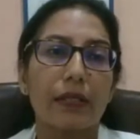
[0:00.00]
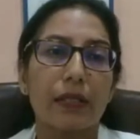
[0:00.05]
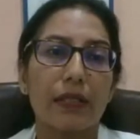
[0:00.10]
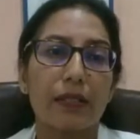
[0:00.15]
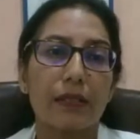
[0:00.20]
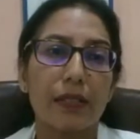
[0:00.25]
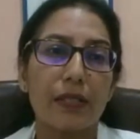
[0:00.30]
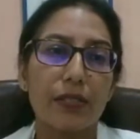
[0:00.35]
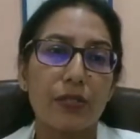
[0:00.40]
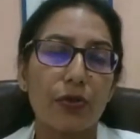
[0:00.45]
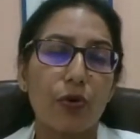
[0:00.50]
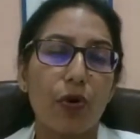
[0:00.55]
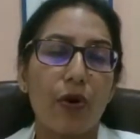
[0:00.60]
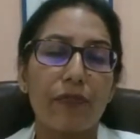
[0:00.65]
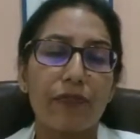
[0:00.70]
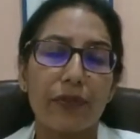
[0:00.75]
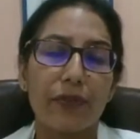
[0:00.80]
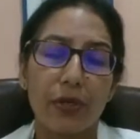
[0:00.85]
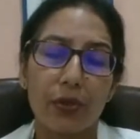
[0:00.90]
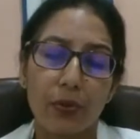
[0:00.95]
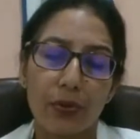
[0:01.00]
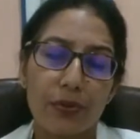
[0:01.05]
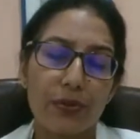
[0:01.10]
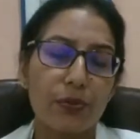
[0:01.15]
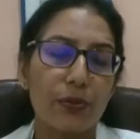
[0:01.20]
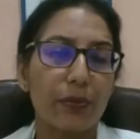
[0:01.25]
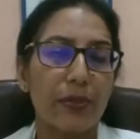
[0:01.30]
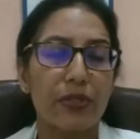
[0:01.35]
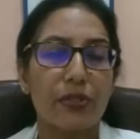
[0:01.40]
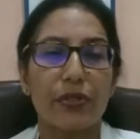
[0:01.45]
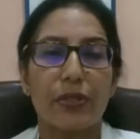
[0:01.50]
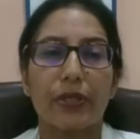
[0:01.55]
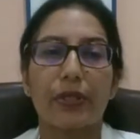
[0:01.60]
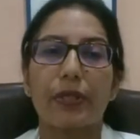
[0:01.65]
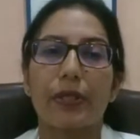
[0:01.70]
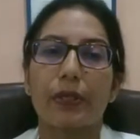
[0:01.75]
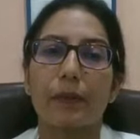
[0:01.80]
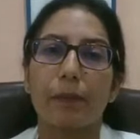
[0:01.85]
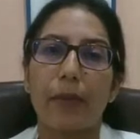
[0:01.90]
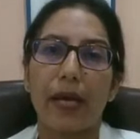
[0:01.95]
This cough can also be
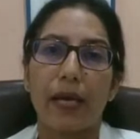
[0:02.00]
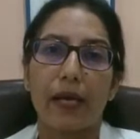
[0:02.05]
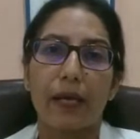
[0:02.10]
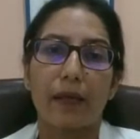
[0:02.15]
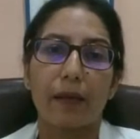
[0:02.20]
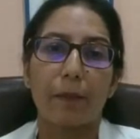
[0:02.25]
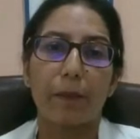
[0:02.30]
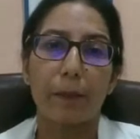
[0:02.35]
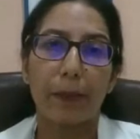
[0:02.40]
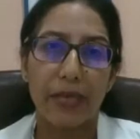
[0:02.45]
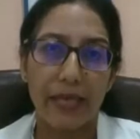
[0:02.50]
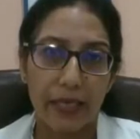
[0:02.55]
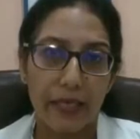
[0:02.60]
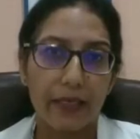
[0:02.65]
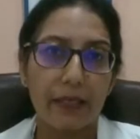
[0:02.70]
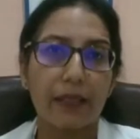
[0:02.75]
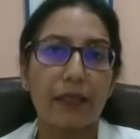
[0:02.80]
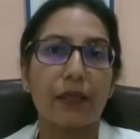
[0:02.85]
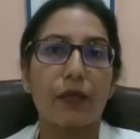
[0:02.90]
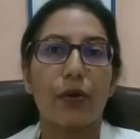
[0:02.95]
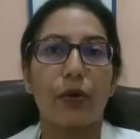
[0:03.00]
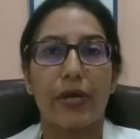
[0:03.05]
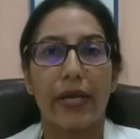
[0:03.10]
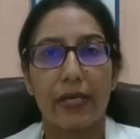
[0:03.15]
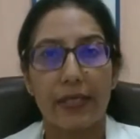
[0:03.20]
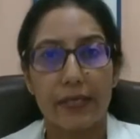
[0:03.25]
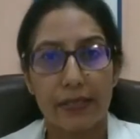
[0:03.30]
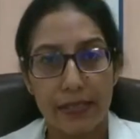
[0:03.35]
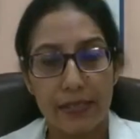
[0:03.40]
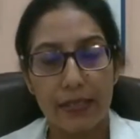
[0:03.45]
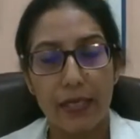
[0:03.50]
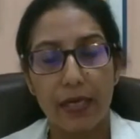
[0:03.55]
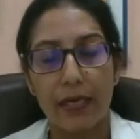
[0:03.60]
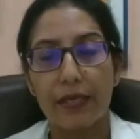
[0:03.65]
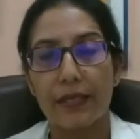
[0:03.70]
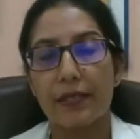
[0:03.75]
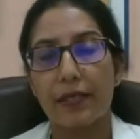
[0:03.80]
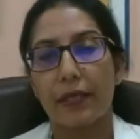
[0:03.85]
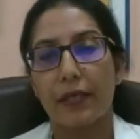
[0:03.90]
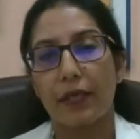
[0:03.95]
triggered by playing or
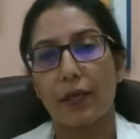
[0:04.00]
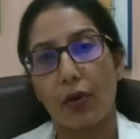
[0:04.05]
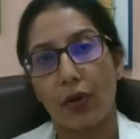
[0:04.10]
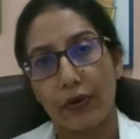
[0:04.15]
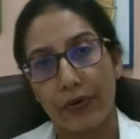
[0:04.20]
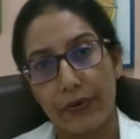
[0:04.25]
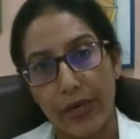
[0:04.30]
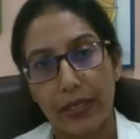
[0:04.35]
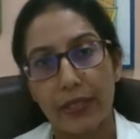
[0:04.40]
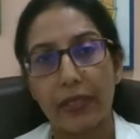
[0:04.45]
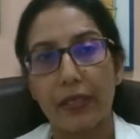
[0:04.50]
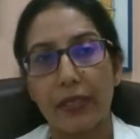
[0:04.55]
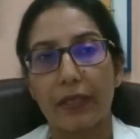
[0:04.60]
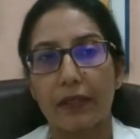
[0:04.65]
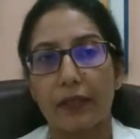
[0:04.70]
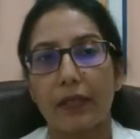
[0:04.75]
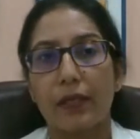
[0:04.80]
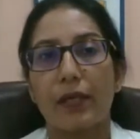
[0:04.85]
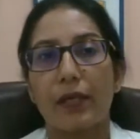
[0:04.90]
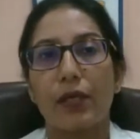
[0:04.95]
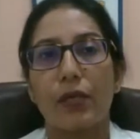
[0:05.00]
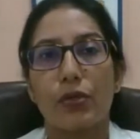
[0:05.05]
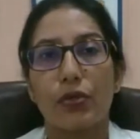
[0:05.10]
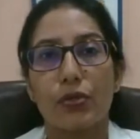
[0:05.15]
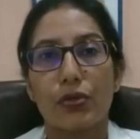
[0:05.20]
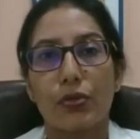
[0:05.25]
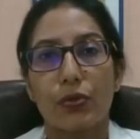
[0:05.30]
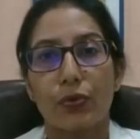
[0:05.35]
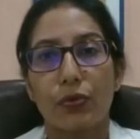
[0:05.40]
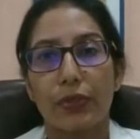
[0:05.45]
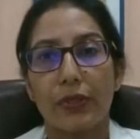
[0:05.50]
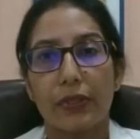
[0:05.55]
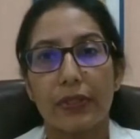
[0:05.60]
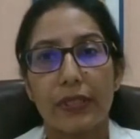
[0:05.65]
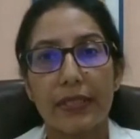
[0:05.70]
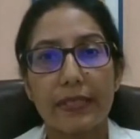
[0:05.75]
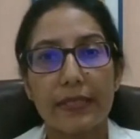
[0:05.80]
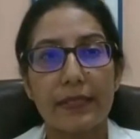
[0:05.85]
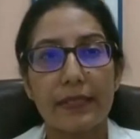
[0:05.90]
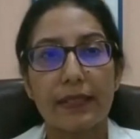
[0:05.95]
exercising or running. So,
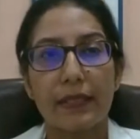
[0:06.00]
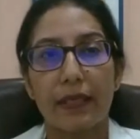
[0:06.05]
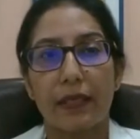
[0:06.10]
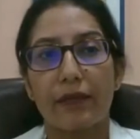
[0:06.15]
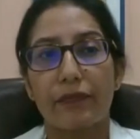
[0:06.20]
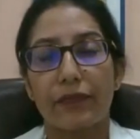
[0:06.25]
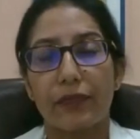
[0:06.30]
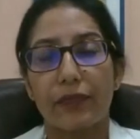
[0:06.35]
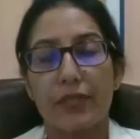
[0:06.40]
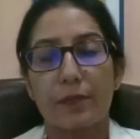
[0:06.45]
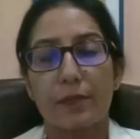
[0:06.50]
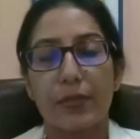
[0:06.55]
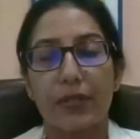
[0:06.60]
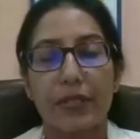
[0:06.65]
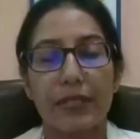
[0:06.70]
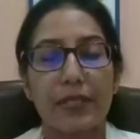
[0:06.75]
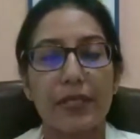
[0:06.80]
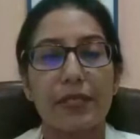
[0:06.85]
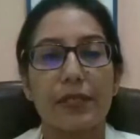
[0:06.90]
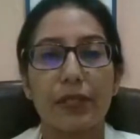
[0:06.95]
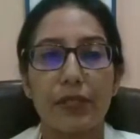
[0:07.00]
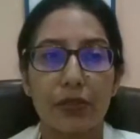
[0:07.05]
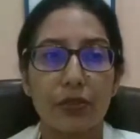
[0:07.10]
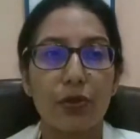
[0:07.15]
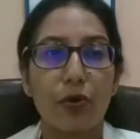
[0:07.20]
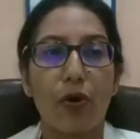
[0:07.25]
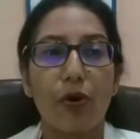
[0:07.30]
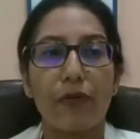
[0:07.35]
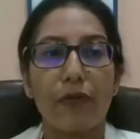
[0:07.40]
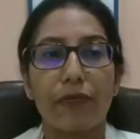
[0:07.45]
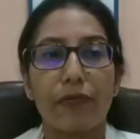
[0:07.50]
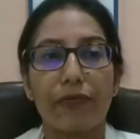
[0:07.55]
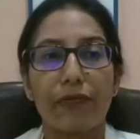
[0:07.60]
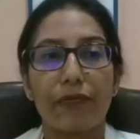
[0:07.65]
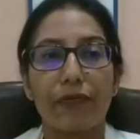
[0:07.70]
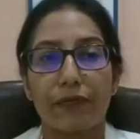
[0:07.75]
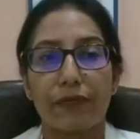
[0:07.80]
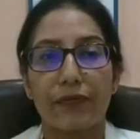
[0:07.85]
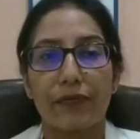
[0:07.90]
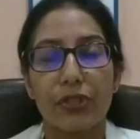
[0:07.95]
if this persistent cough,
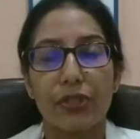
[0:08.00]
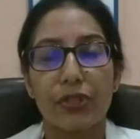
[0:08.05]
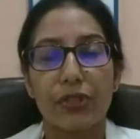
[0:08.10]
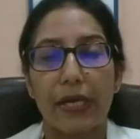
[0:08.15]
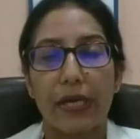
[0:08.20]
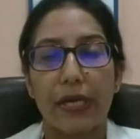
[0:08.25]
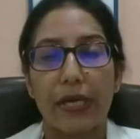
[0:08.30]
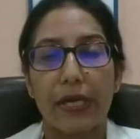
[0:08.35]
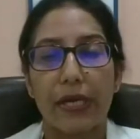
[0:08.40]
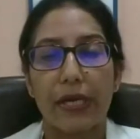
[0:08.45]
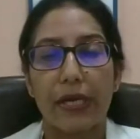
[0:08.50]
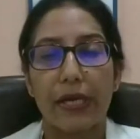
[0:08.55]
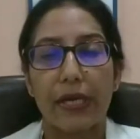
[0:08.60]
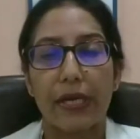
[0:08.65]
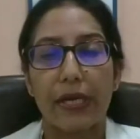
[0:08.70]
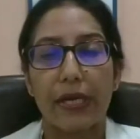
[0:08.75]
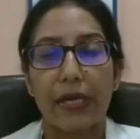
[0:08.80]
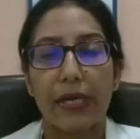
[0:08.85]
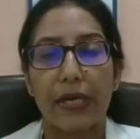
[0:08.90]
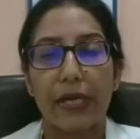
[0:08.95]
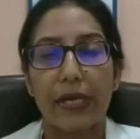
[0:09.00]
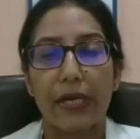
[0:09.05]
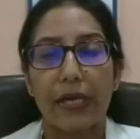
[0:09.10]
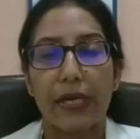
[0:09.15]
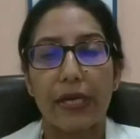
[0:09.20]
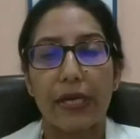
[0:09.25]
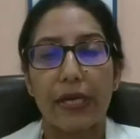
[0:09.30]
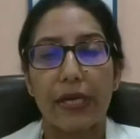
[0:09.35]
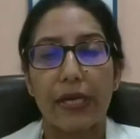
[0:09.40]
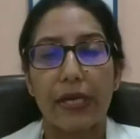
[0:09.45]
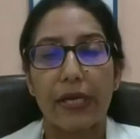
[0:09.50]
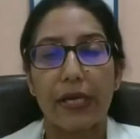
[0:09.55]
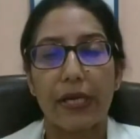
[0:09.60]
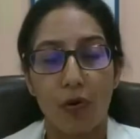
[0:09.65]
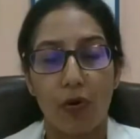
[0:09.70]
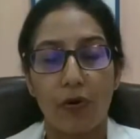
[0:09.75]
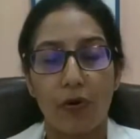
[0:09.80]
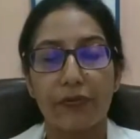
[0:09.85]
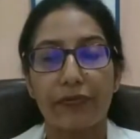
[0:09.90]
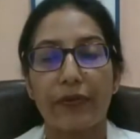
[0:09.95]
if the child is suffering from this
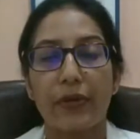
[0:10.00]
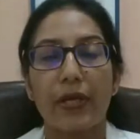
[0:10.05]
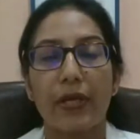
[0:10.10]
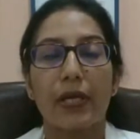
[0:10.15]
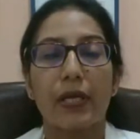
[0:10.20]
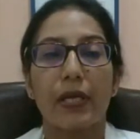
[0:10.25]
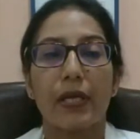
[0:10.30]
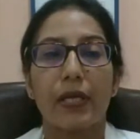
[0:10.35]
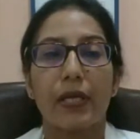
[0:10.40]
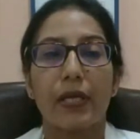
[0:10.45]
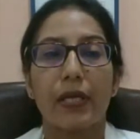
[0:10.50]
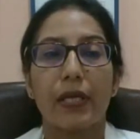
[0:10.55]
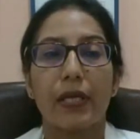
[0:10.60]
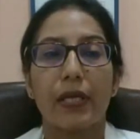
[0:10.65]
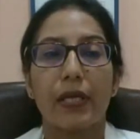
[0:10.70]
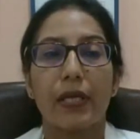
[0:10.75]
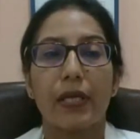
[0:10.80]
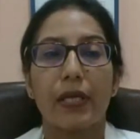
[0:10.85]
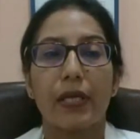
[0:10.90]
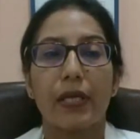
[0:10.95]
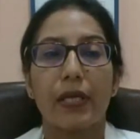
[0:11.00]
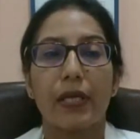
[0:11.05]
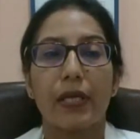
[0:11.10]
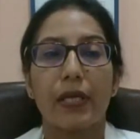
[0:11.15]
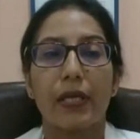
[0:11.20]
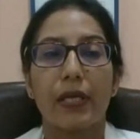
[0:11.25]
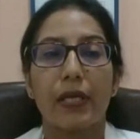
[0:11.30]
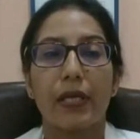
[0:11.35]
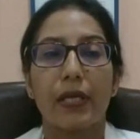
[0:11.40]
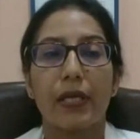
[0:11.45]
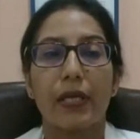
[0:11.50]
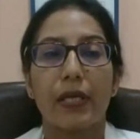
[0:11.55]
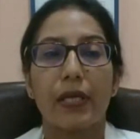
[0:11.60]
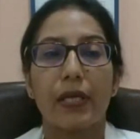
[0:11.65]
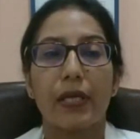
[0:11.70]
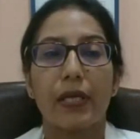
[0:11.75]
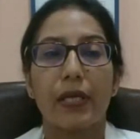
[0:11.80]
persistent cough, it can be a symptom